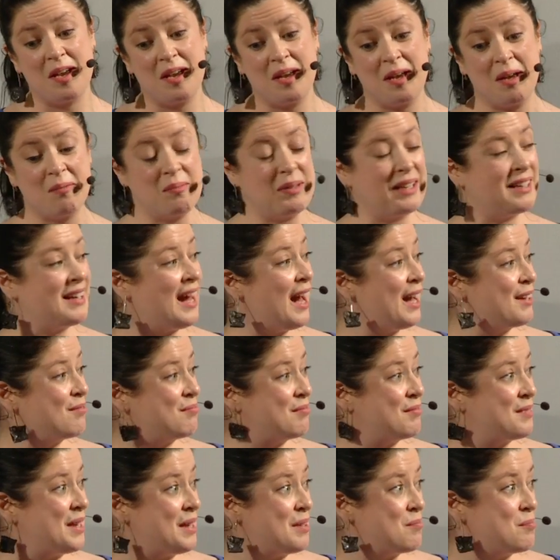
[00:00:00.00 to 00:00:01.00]
I mean, I,
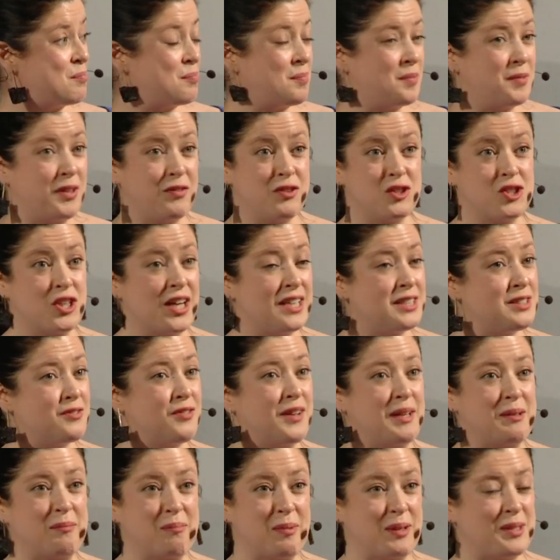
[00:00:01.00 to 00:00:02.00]
if you tried to
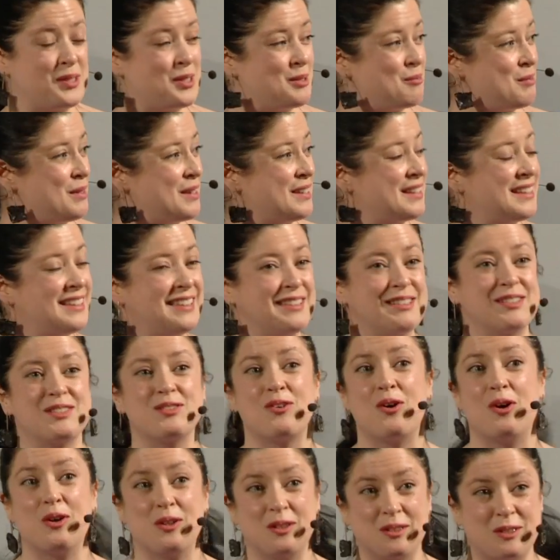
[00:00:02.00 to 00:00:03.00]
find buttermilk in
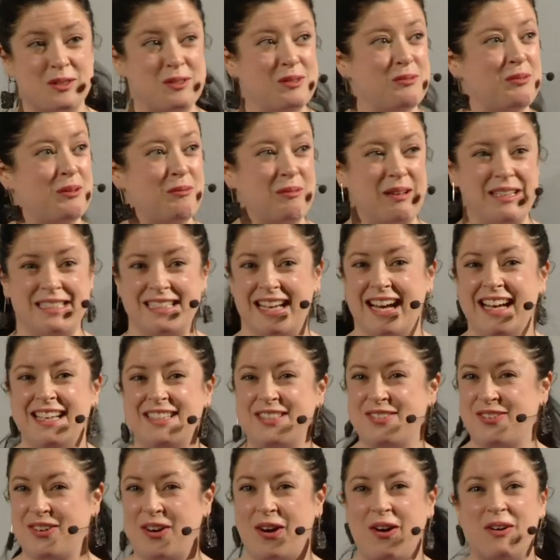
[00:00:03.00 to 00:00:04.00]
Scotland where my
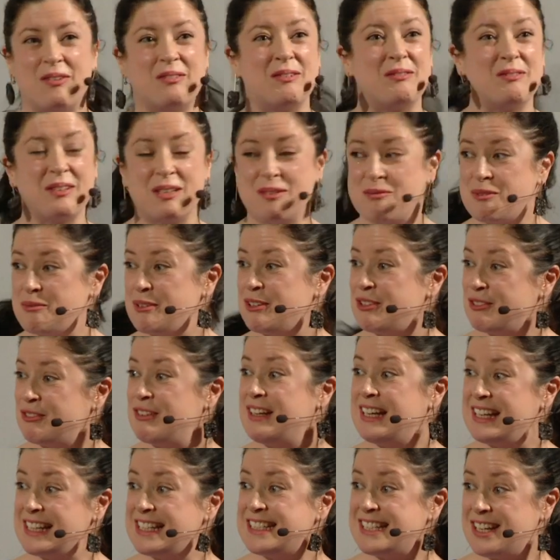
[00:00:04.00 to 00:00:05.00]
dad's from, I mean, it would be
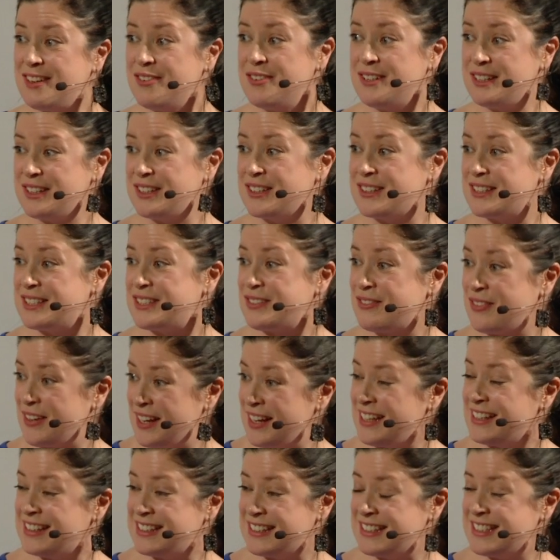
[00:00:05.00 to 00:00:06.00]
really difficult to and find.